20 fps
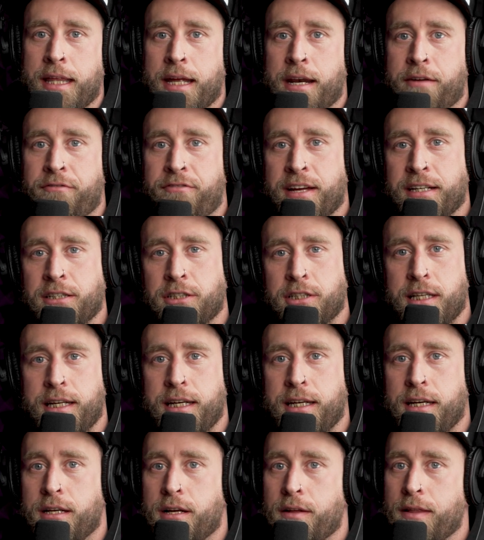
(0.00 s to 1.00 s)
And then
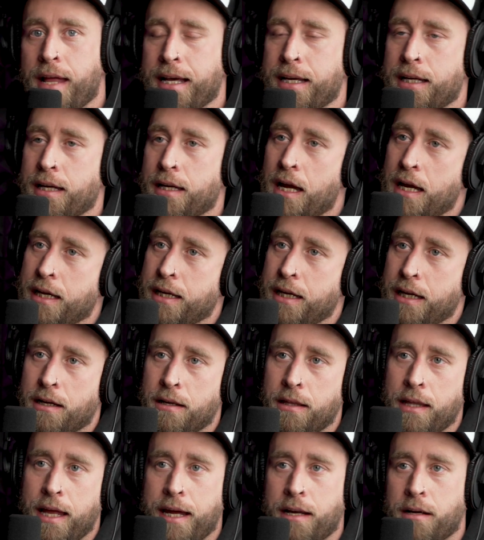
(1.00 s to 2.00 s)
eventually, you know, like a
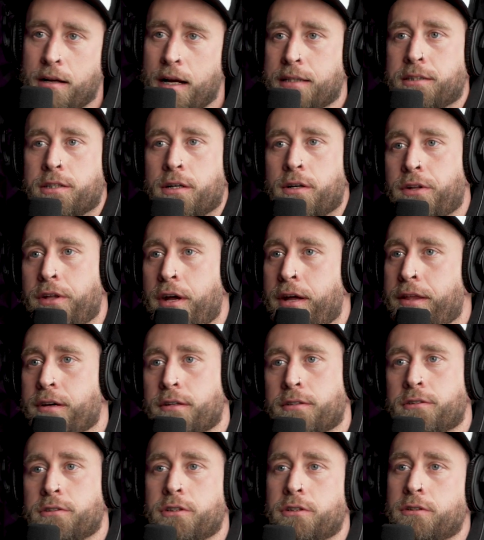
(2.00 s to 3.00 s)
year later, I told all
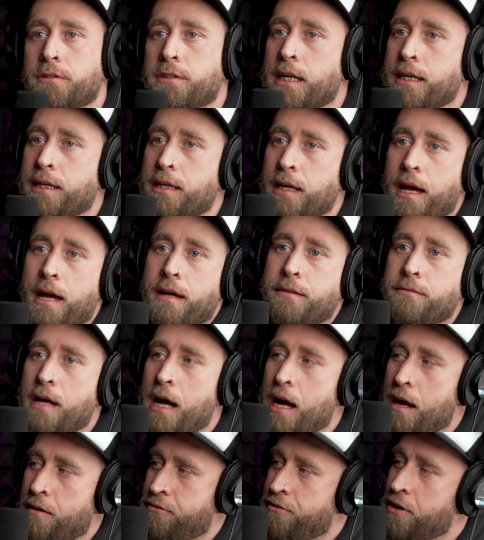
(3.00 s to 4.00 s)
those dudes, like,
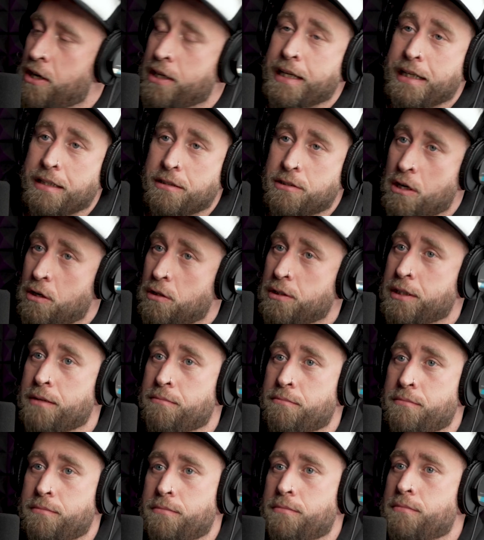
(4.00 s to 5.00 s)
I fucking told
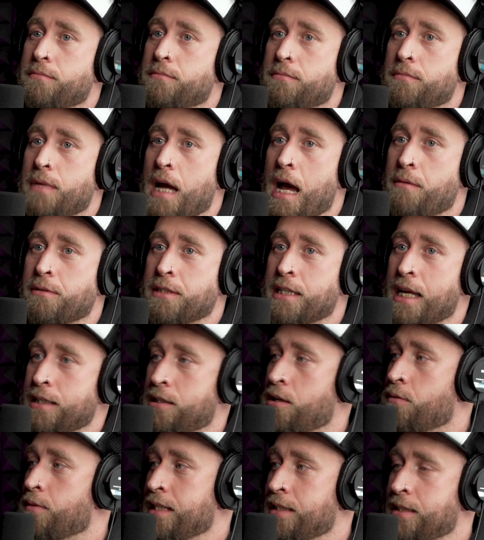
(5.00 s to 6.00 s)
him. Yeah. I was
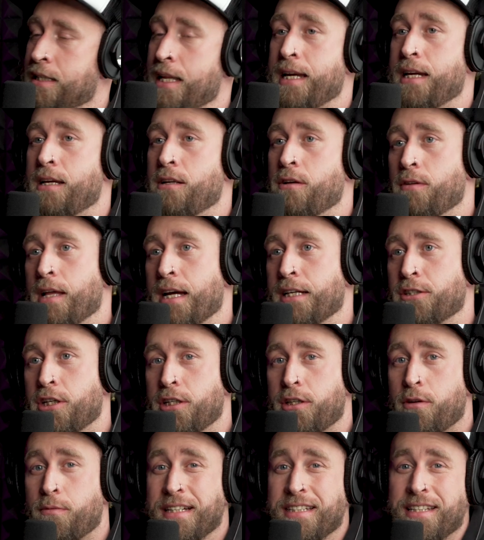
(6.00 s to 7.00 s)
like, the reason that he knew that
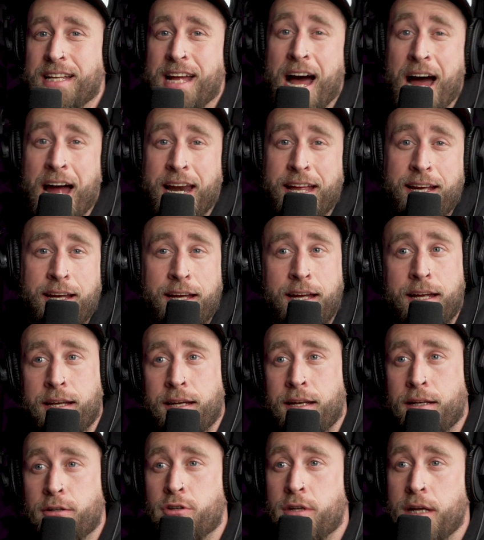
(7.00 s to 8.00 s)
shit, the reason that I didn't
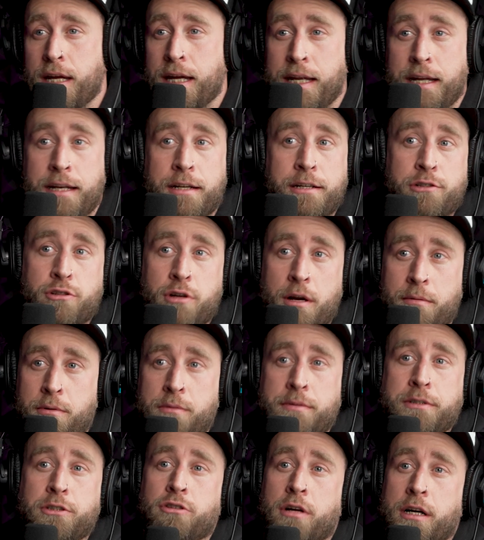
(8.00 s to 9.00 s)
get in any
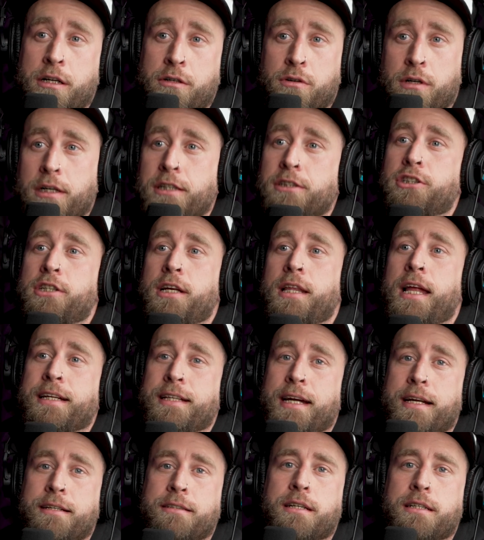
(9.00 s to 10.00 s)
trouble with drug court and shit
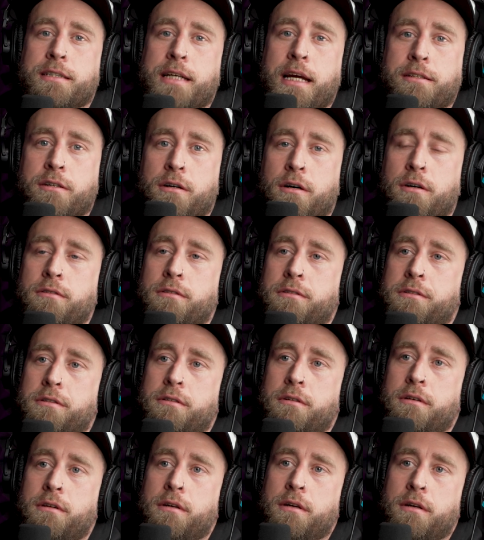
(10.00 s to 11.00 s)
like that is because I told.
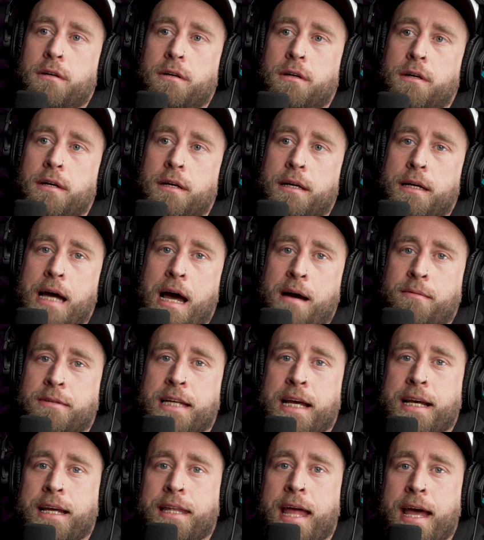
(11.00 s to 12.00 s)
Yeah. I
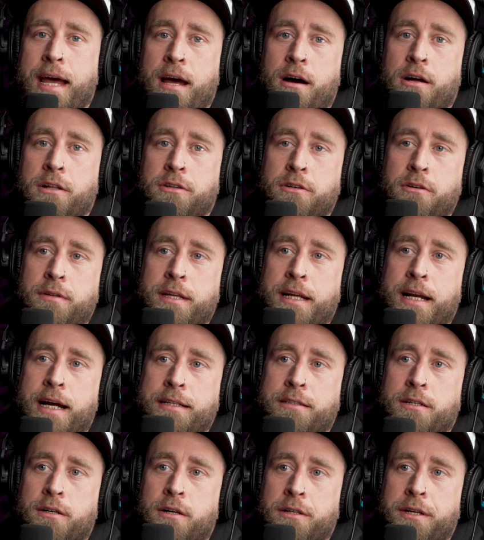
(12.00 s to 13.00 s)
was like, and they all knew that
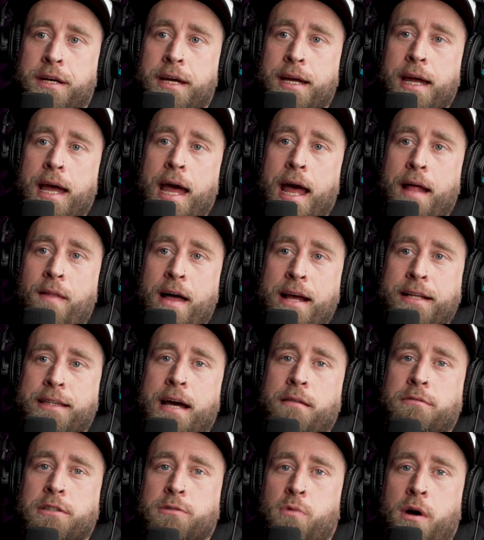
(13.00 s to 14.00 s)
I told. And like,
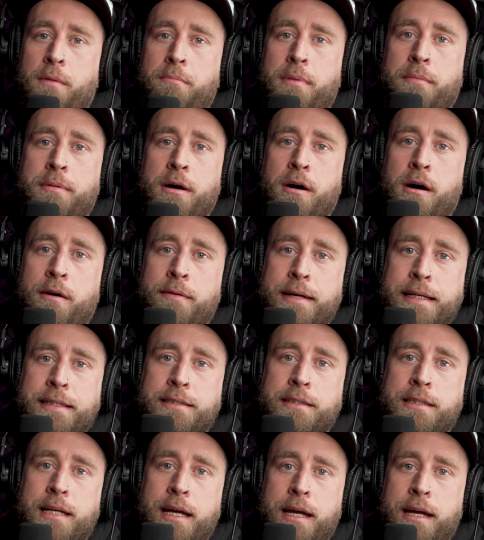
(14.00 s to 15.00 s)
that was what Bubba
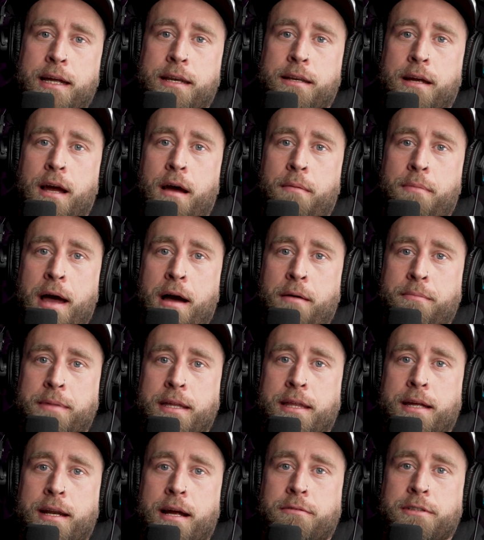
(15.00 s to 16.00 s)
always said about
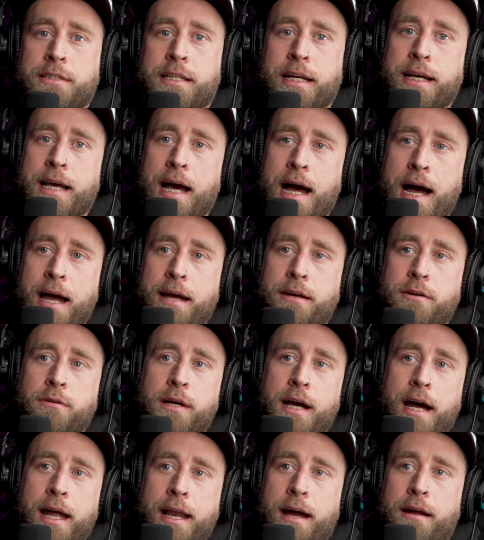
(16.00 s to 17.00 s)
me, that I was the guy who
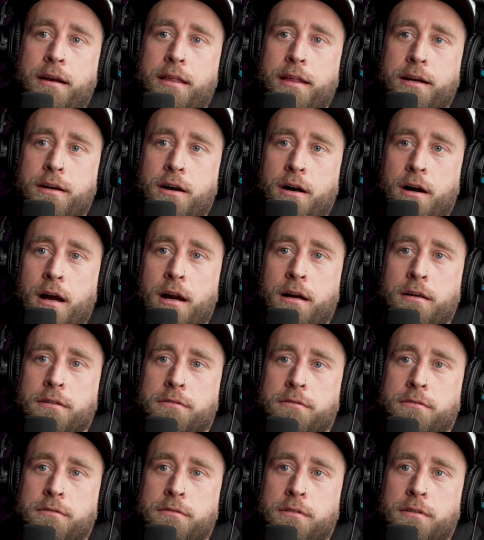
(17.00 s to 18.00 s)
got out of the car.
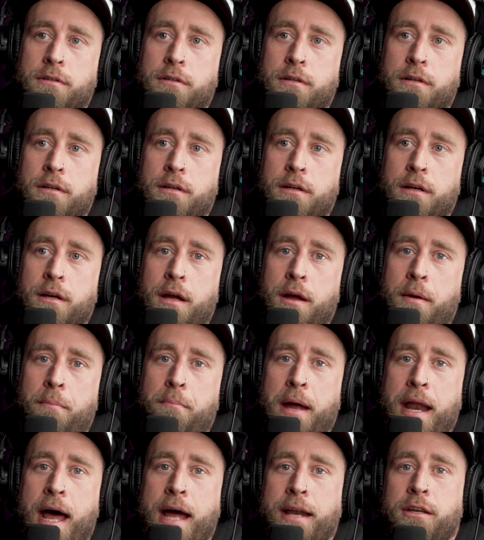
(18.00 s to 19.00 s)
Yeah.
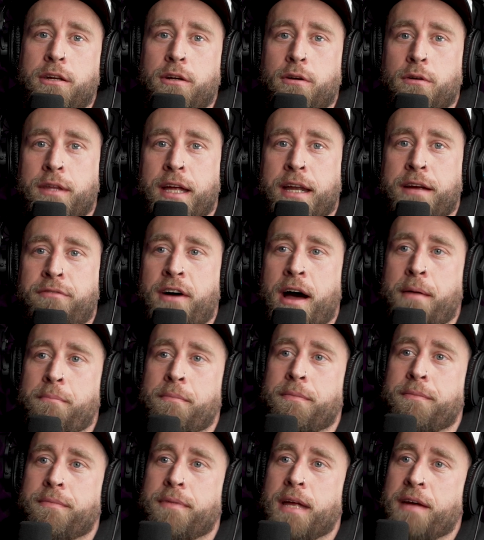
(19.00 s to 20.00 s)
But I knew that if
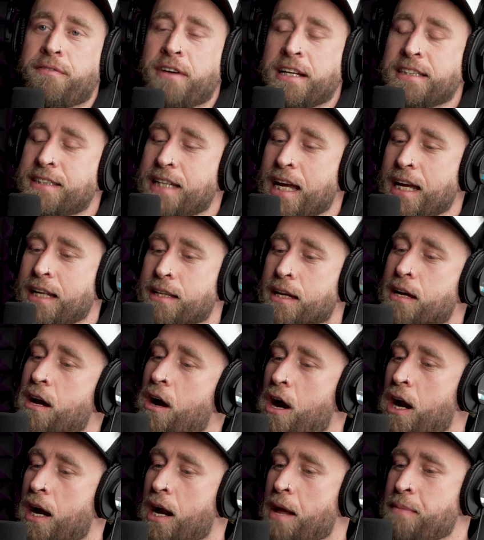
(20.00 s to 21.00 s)
I stayed in the
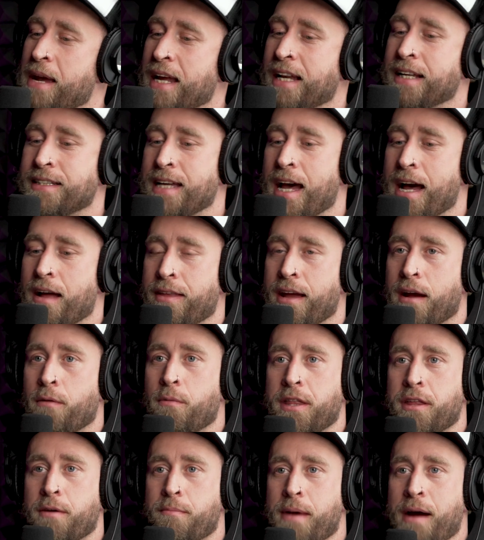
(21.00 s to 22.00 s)
car and I made it down
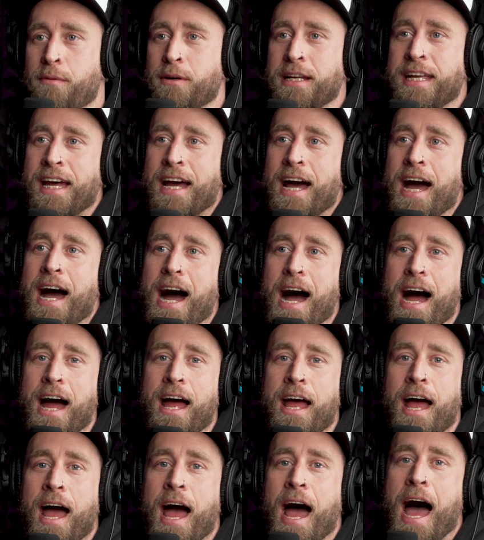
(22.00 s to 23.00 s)
there with him, I would get
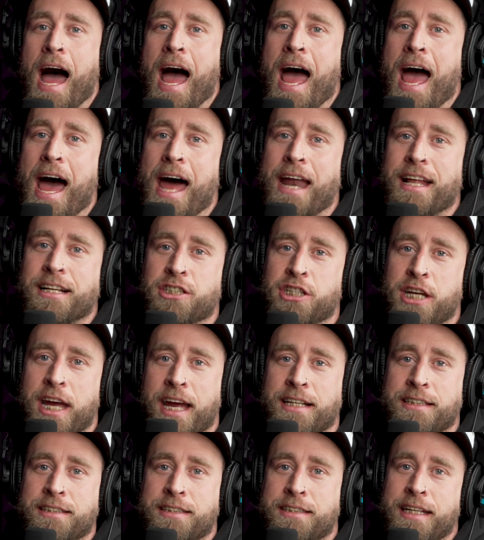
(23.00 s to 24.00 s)
high. Dude. I had a
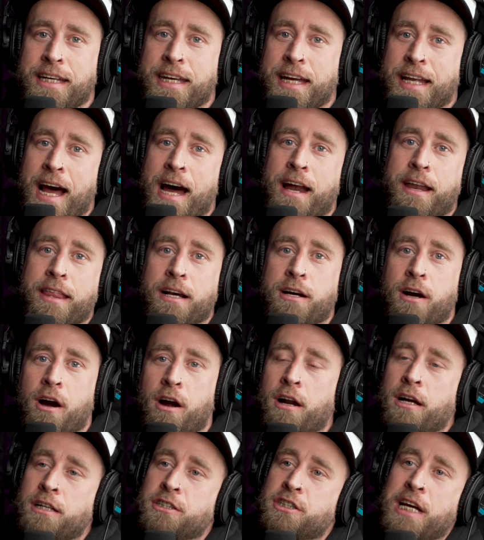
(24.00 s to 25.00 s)
chance to get out of the
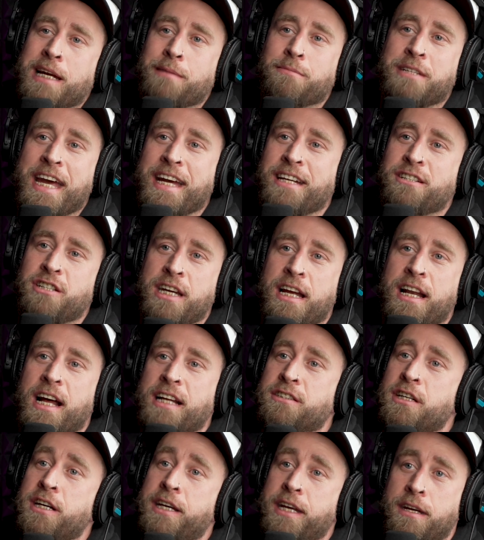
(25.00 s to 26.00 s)
car on James Agee and
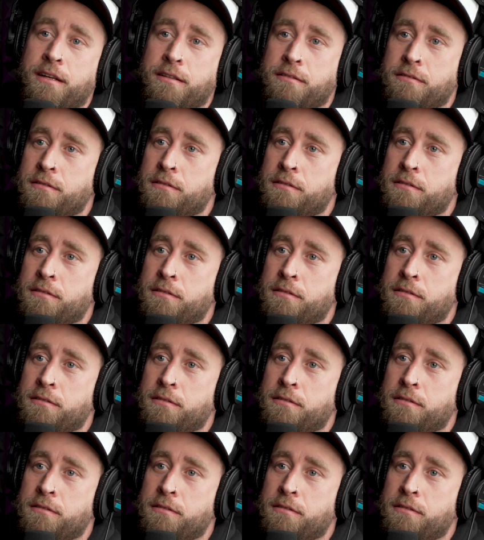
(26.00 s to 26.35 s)
I took it.